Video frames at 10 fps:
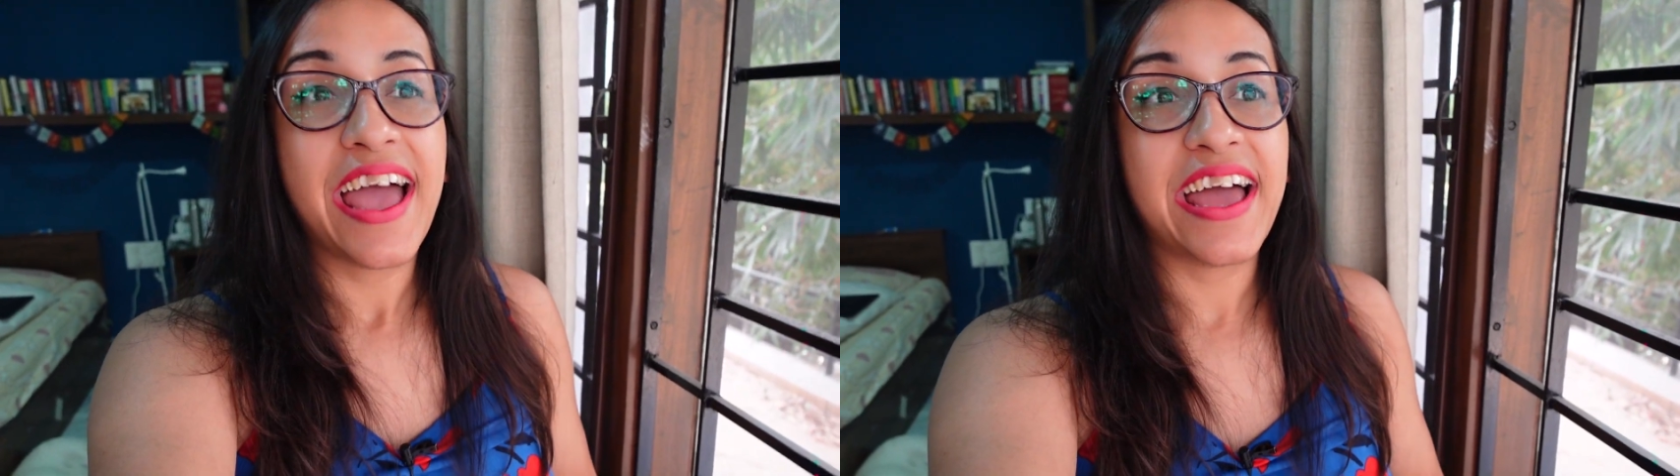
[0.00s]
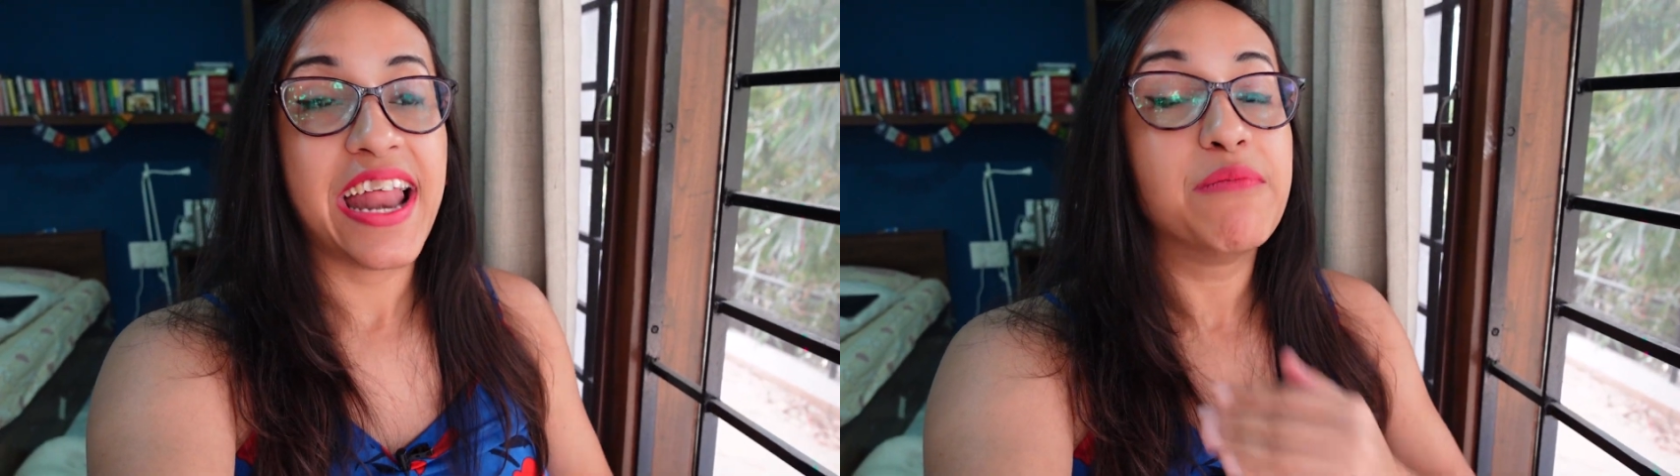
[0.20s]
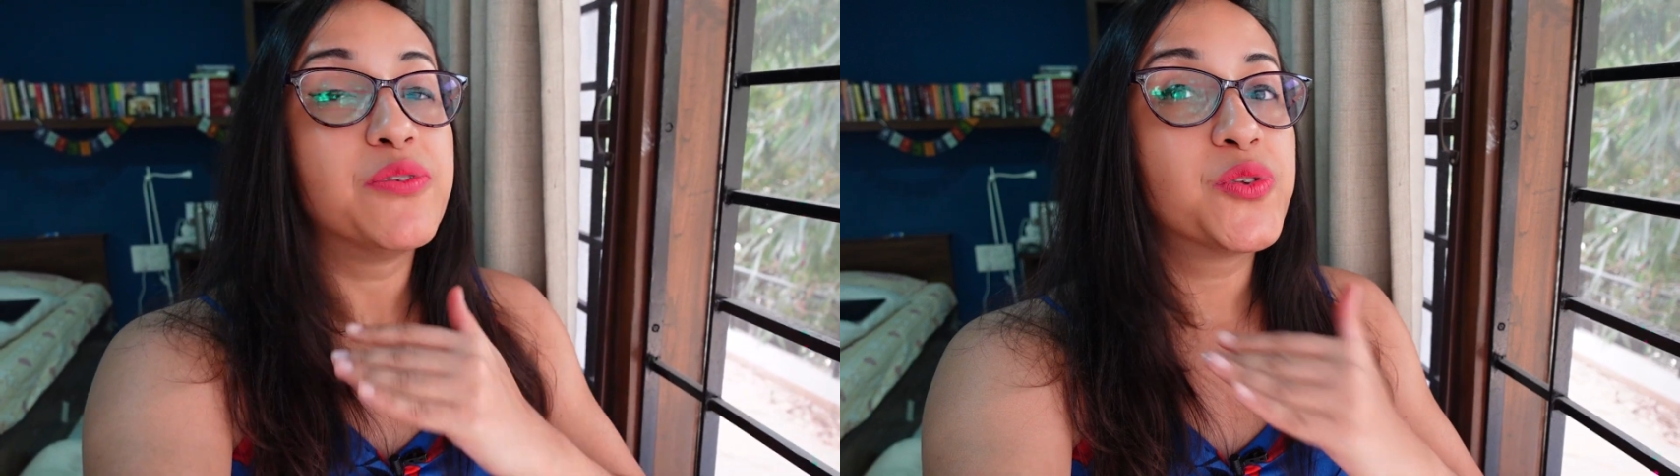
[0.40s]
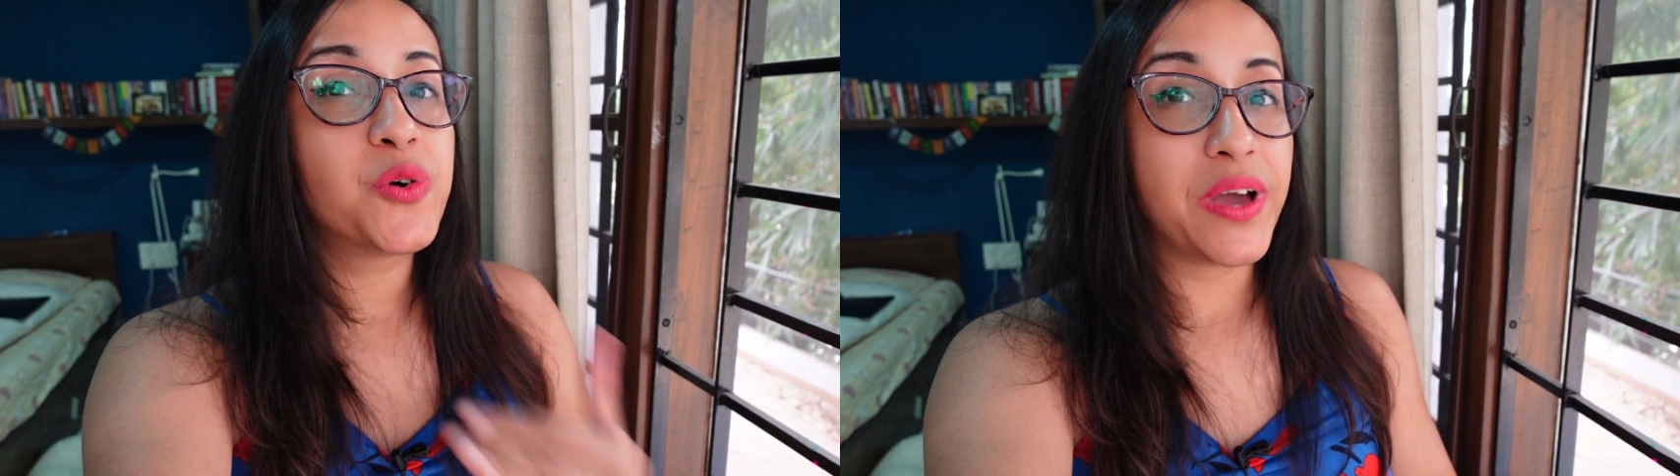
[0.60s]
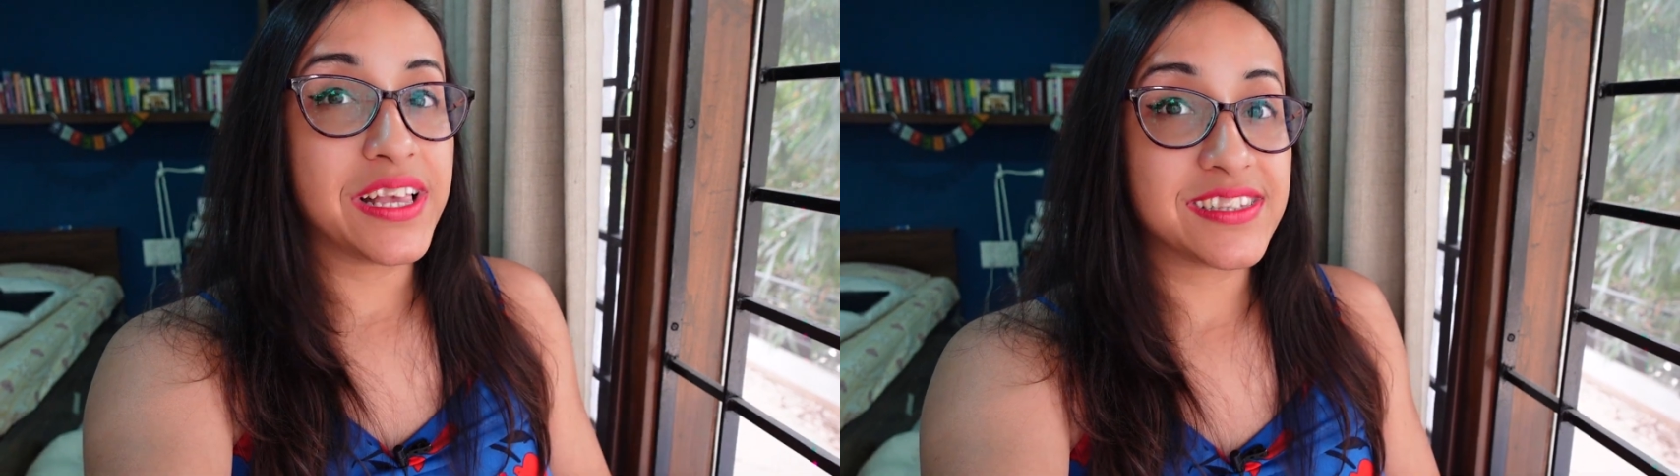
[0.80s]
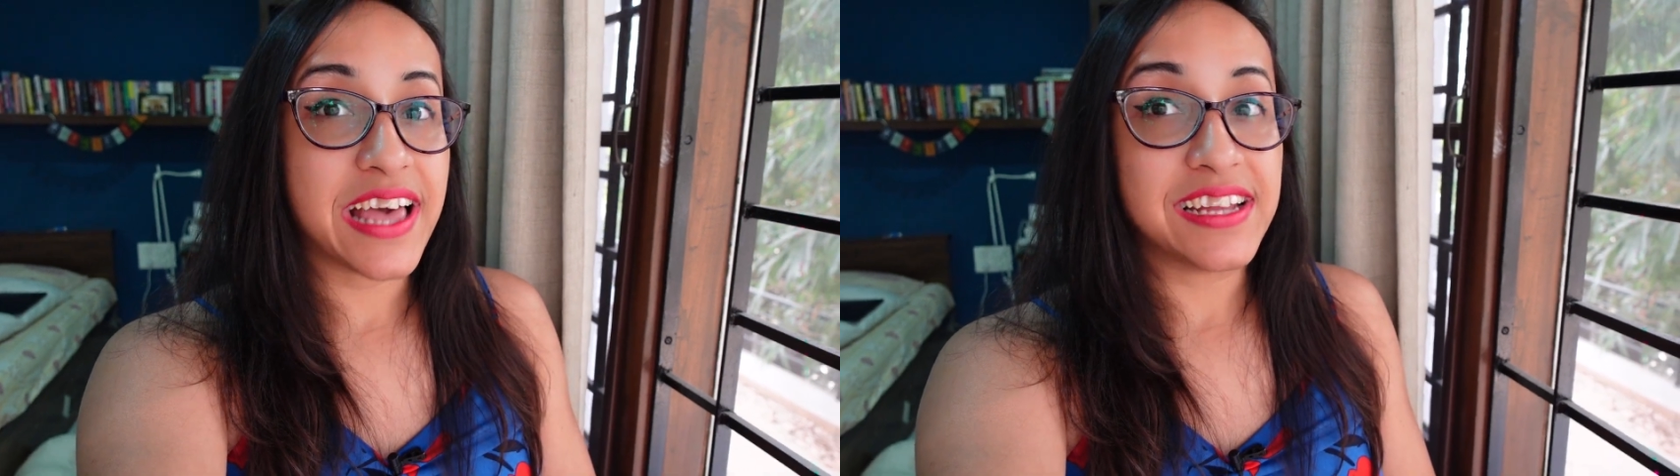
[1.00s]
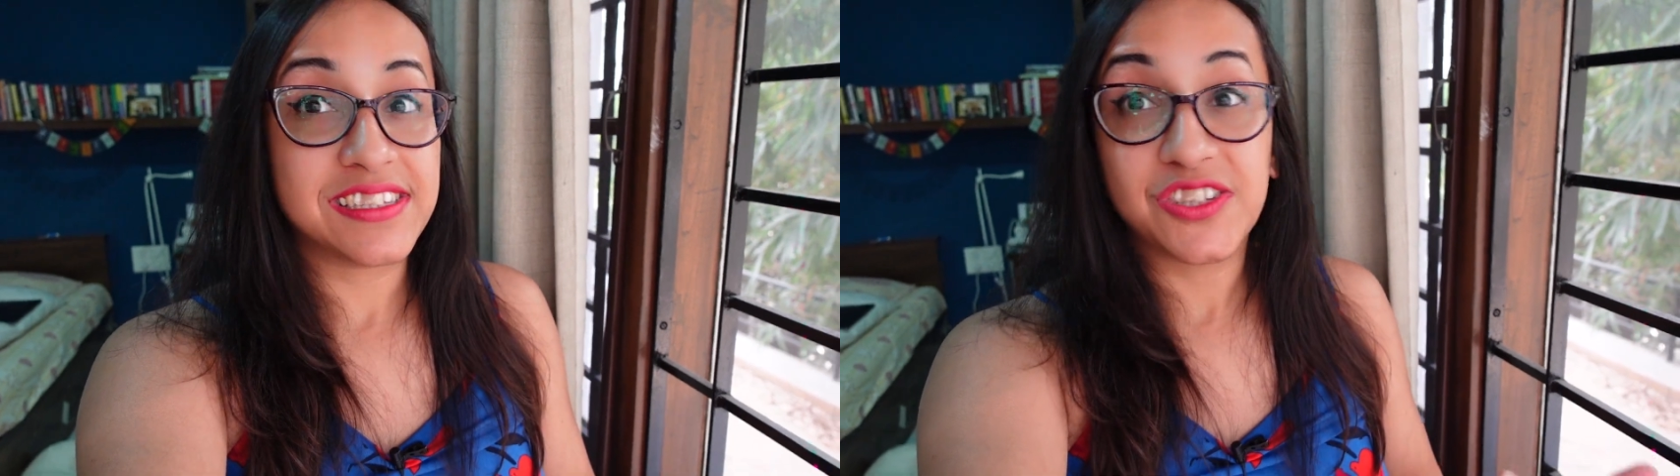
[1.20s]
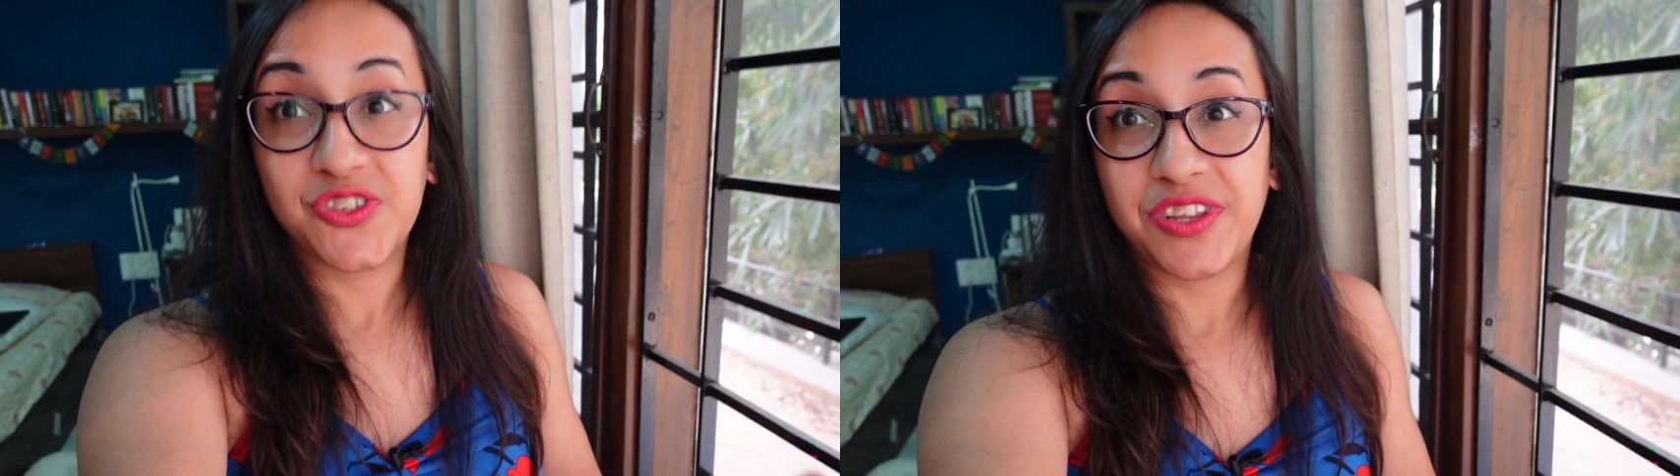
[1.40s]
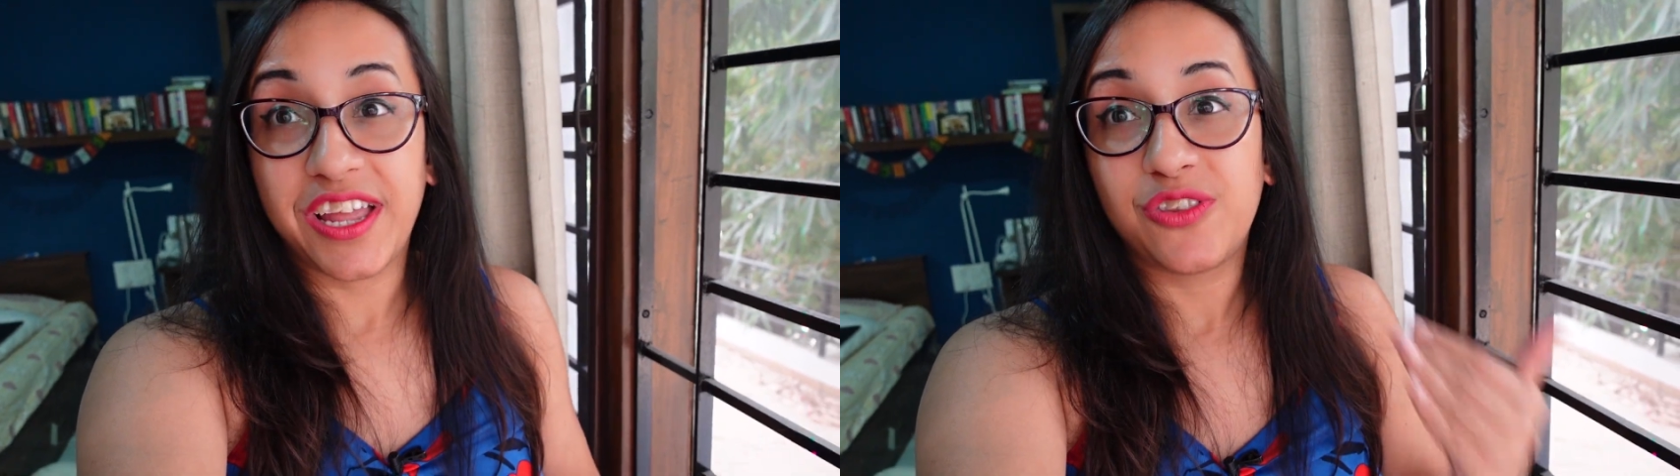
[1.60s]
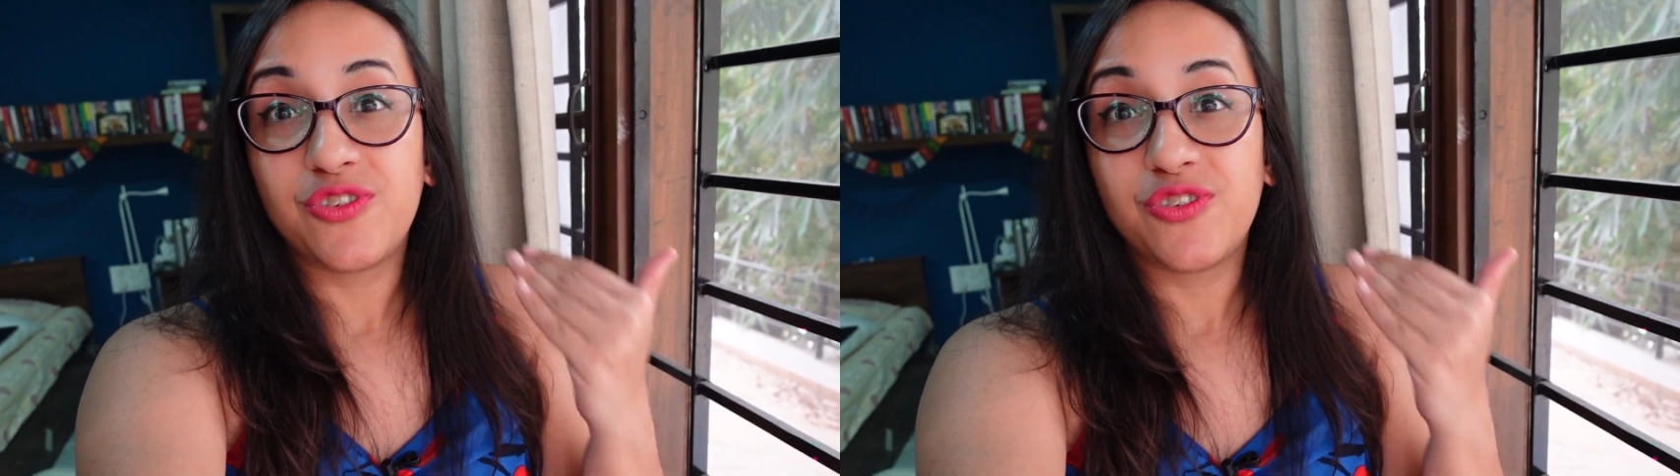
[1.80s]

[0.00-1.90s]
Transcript: and I'm so excited today